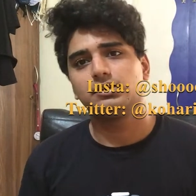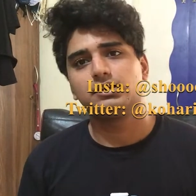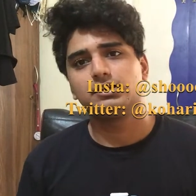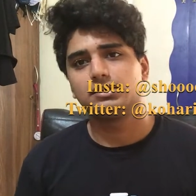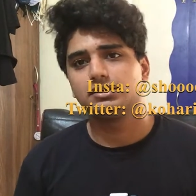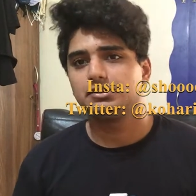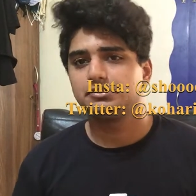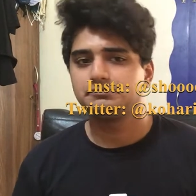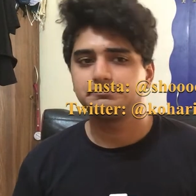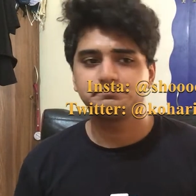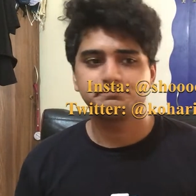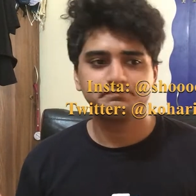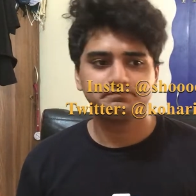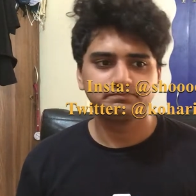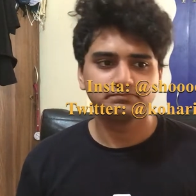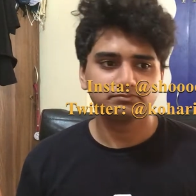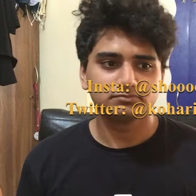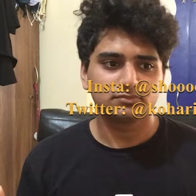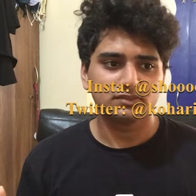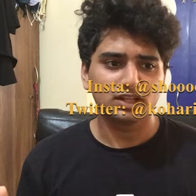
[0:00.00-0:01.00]

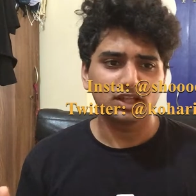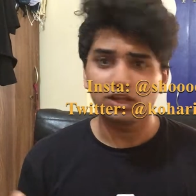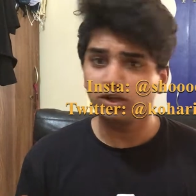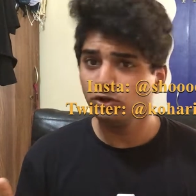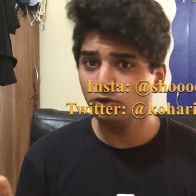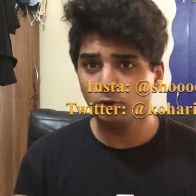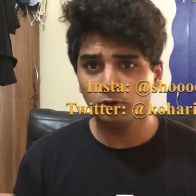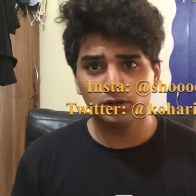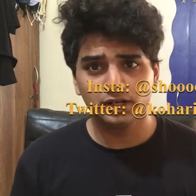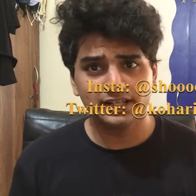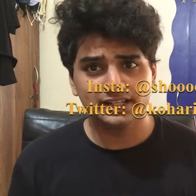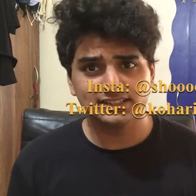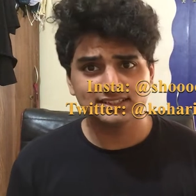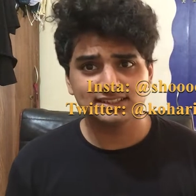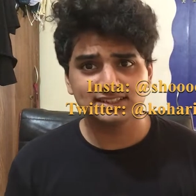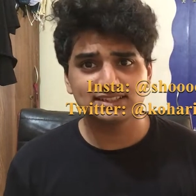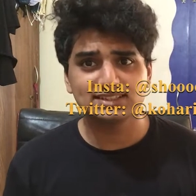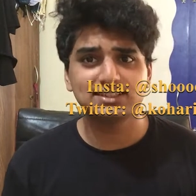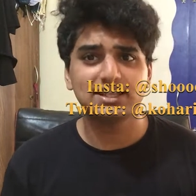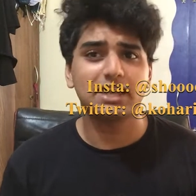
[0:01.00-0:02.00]
No links
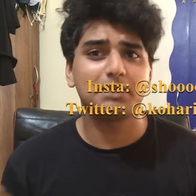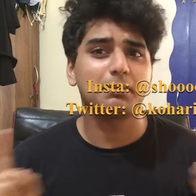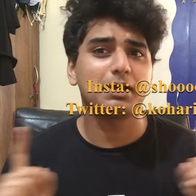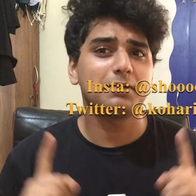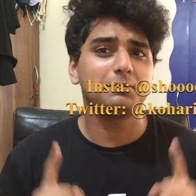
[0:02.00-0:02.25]
this time.